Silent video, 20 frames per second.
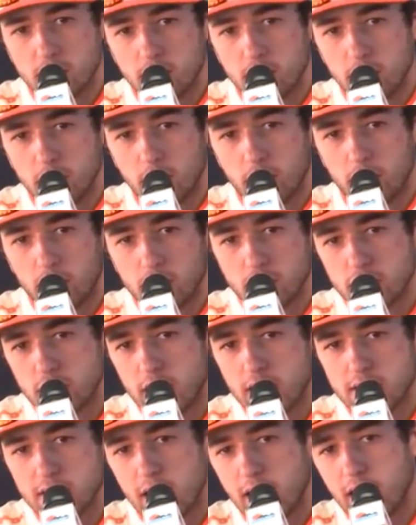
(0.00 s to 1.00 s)
the first
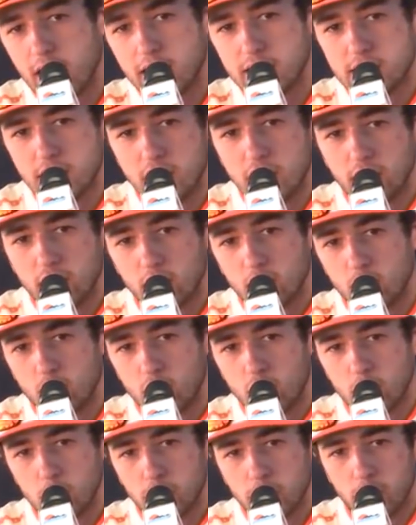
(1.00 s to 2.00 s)
chance I had to ever
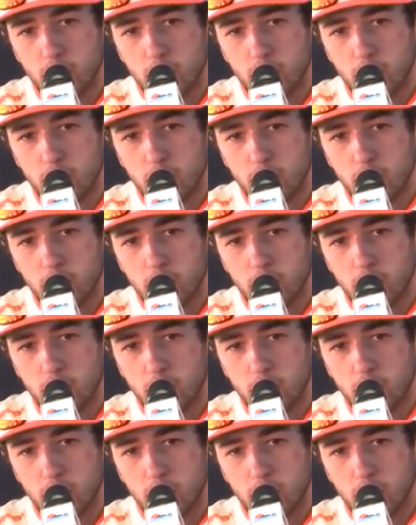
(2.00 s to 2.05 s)
work with